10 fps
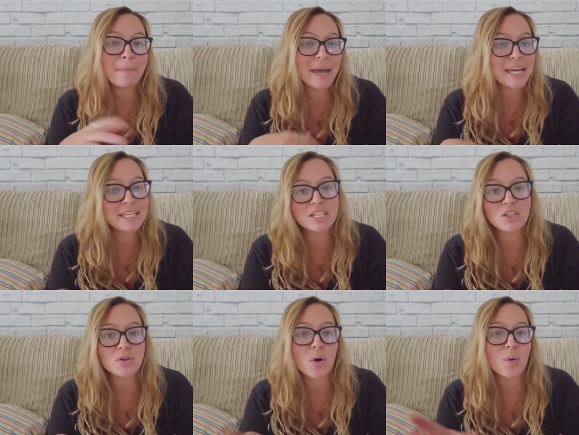a better
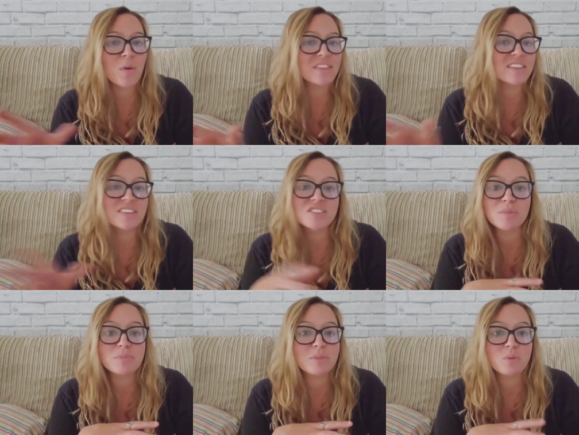decision on whether this
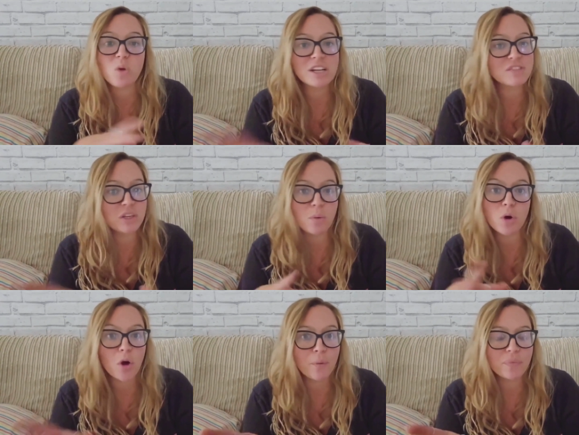supplement works for you
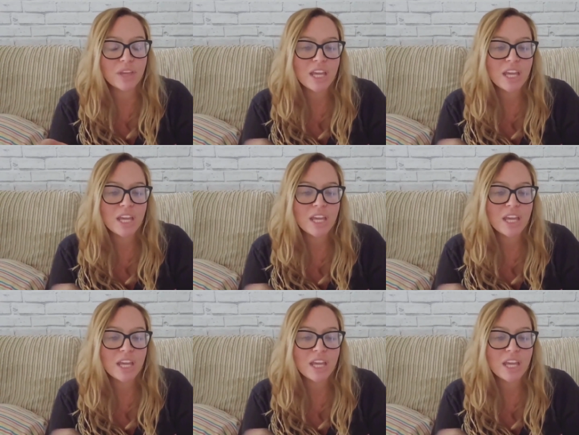or not.